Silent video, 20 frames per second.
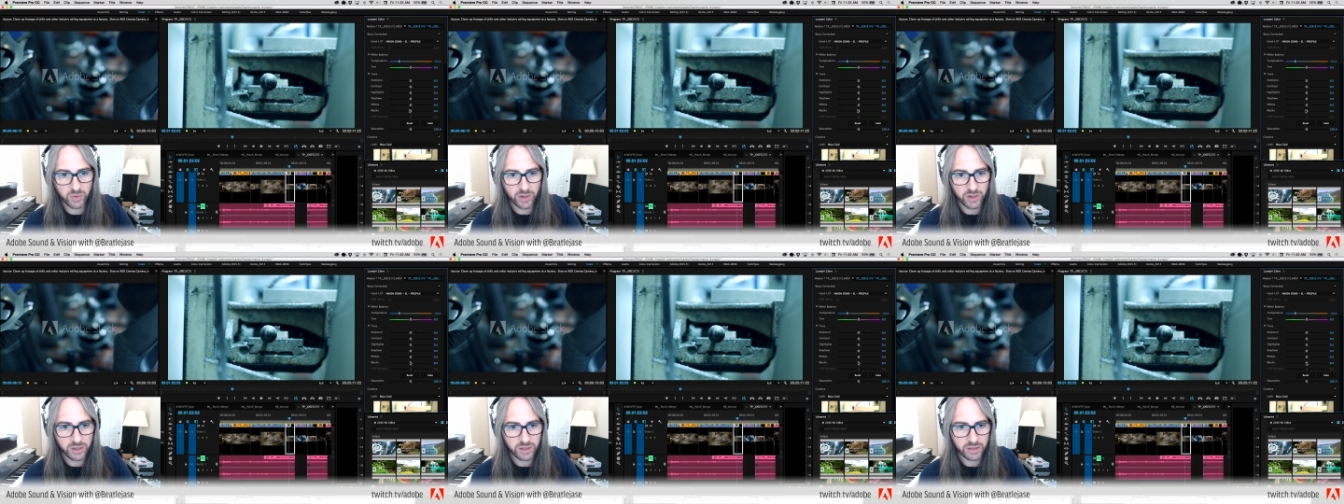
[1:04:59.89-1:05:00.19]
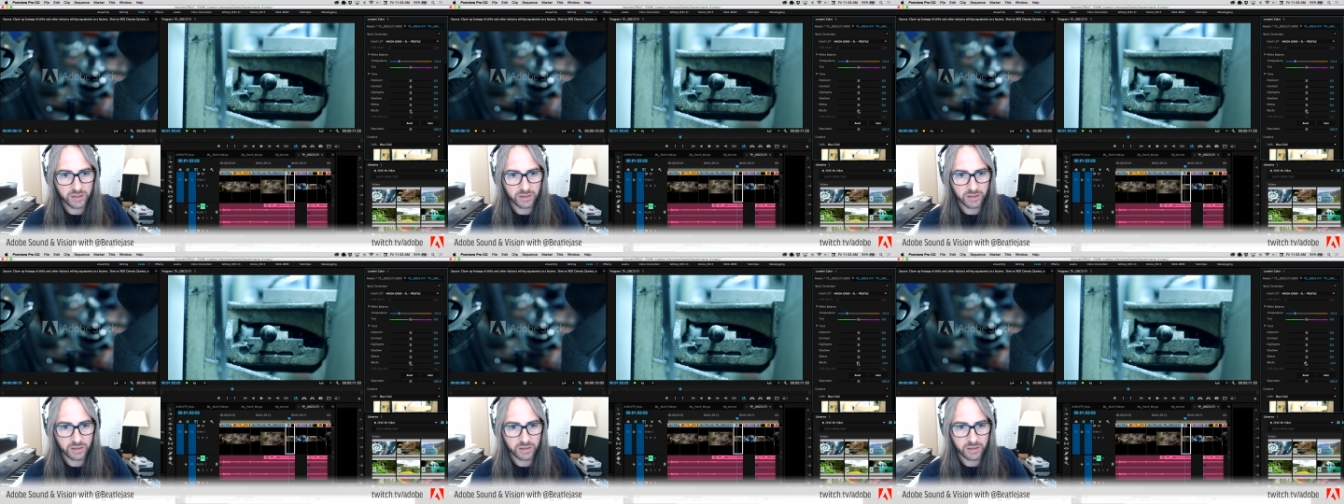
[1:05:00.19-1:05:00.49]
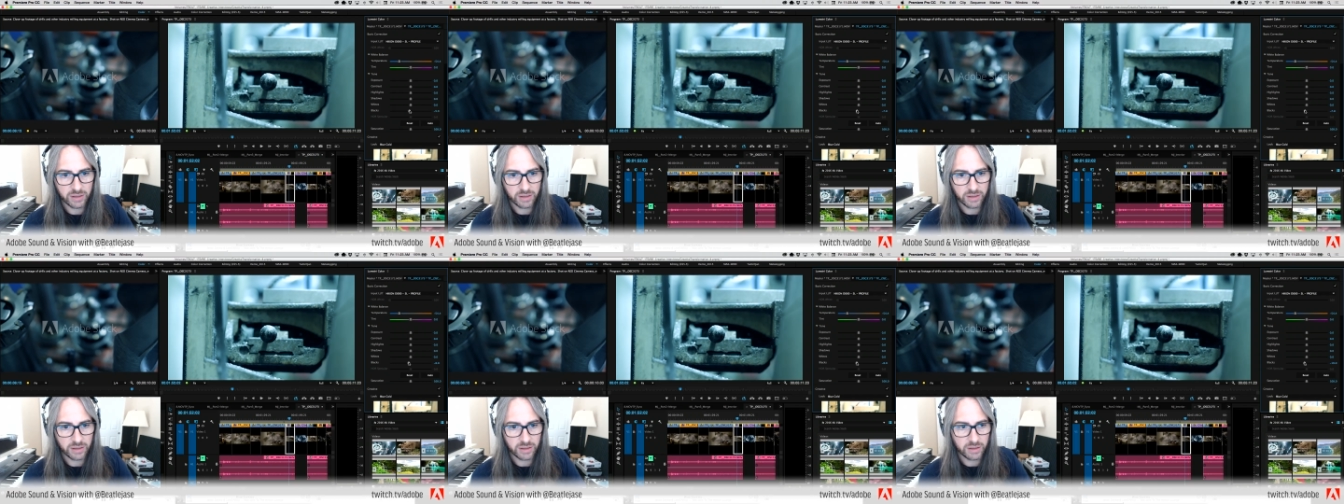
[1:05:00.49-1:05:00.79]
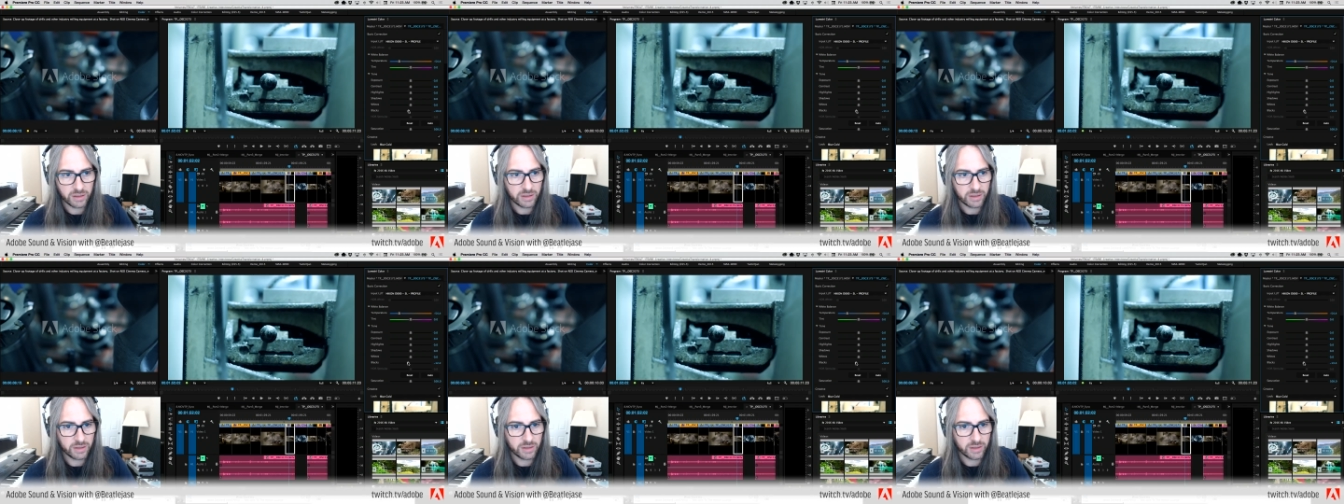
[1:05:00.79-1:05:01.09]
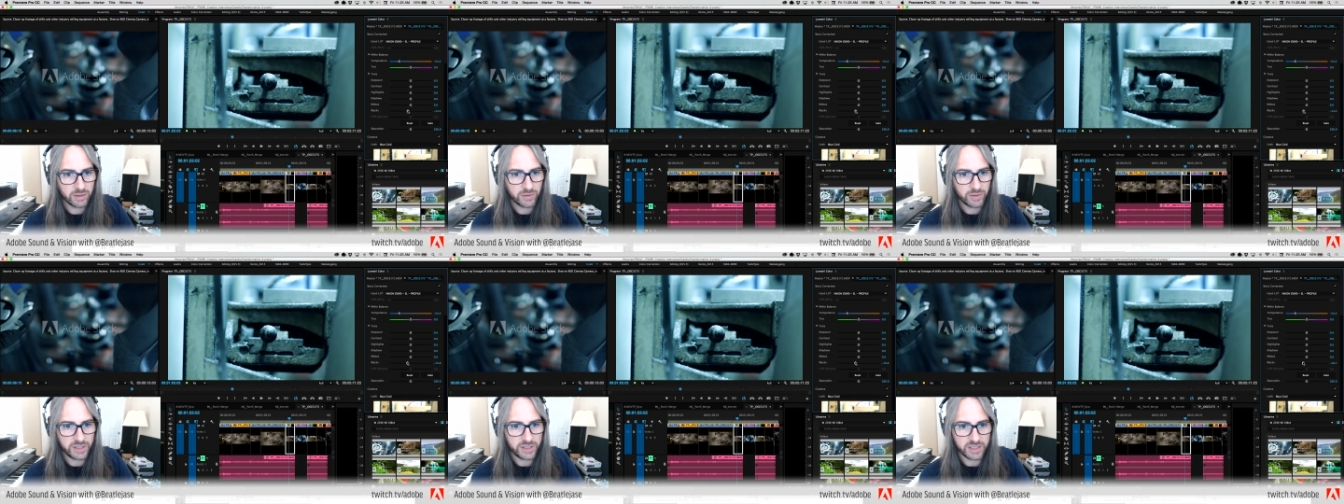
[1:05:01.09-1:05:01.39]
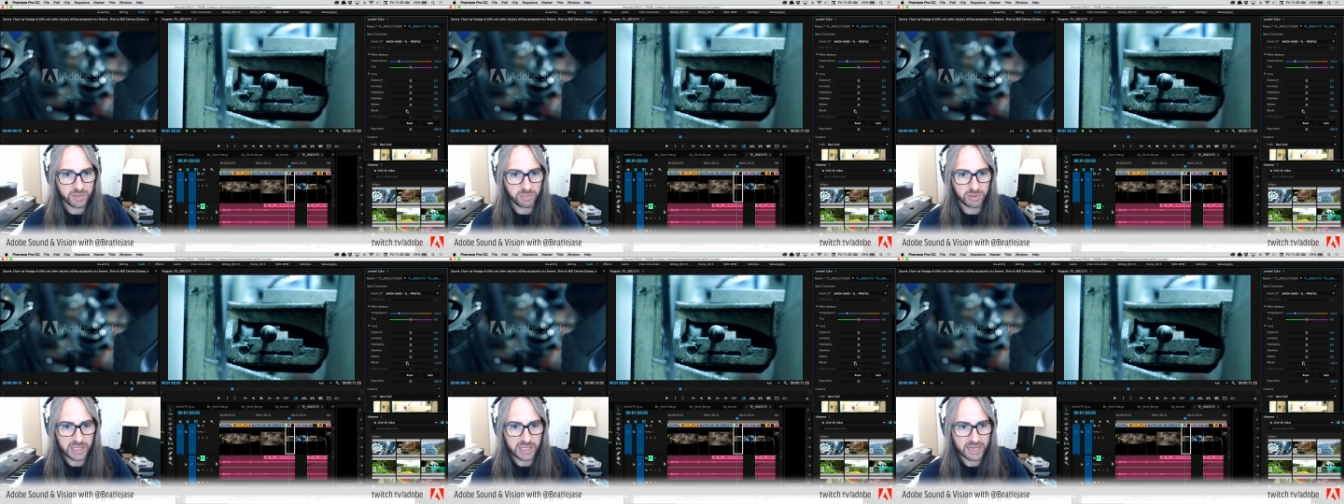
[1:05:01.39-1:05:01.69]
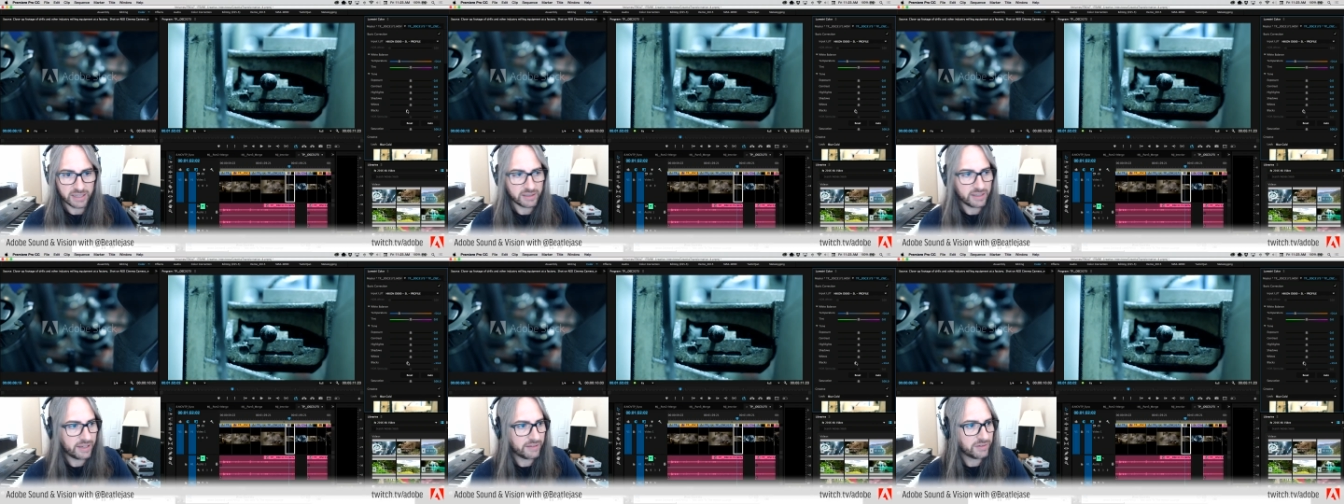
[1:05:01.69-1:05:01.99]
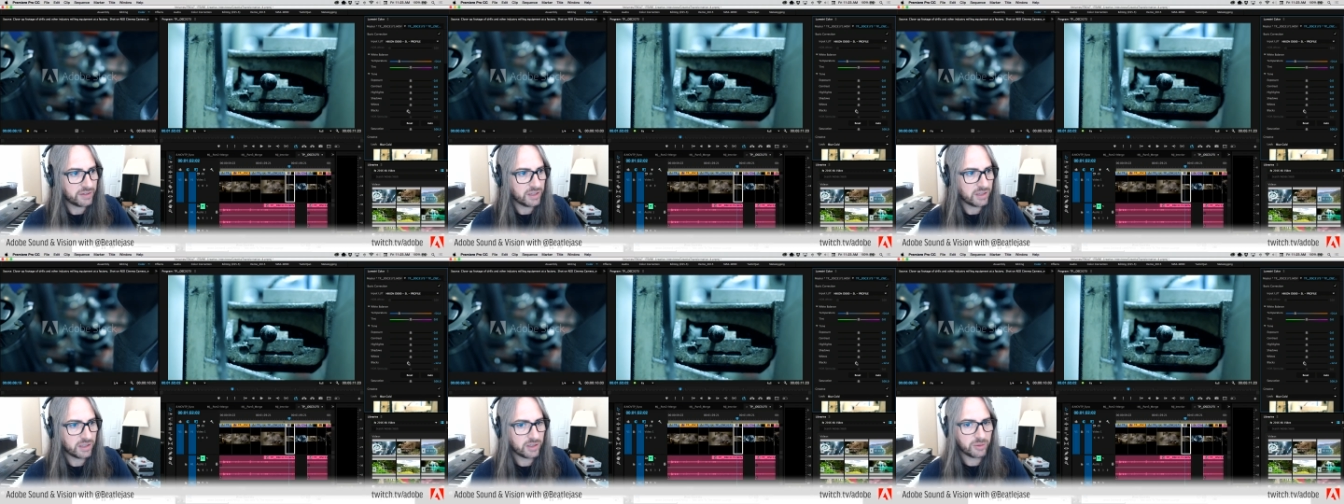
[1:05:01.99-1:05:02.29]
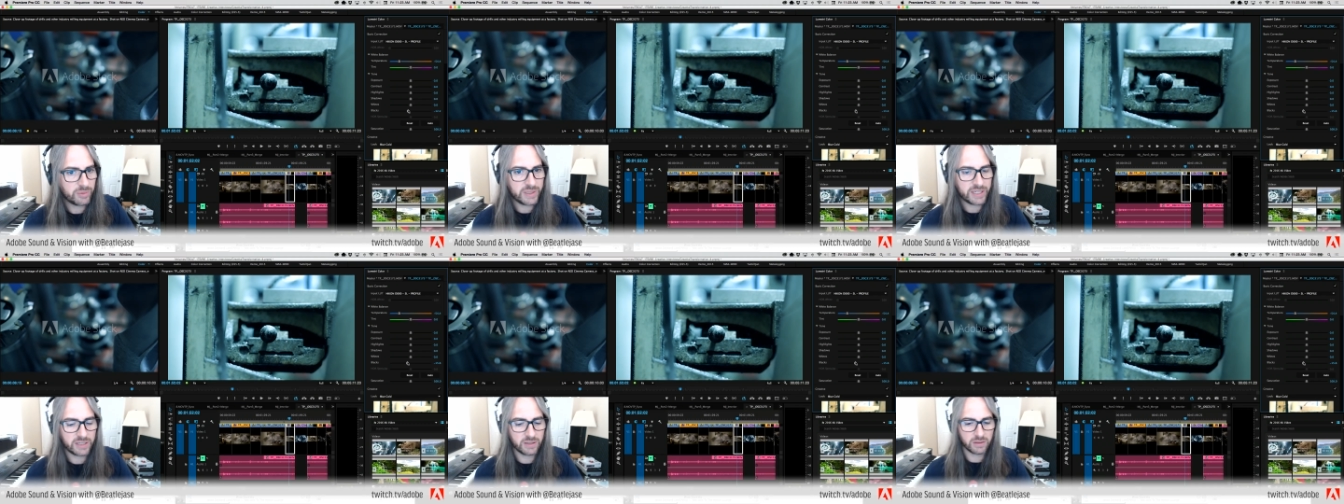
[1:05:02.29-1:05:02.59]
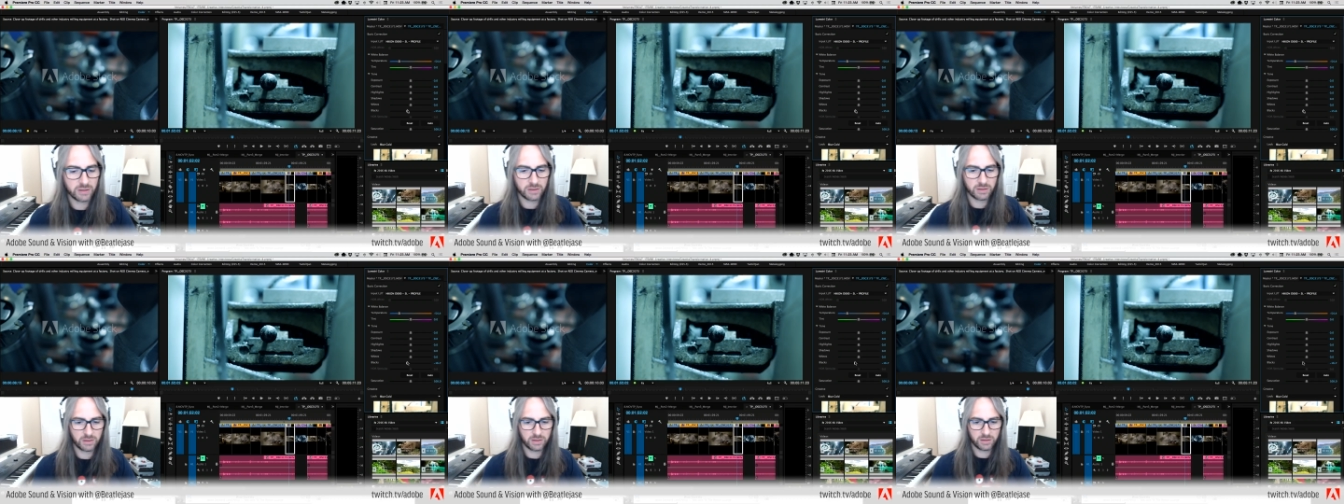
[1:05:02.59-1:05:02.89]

work. Increase the black level a little bit.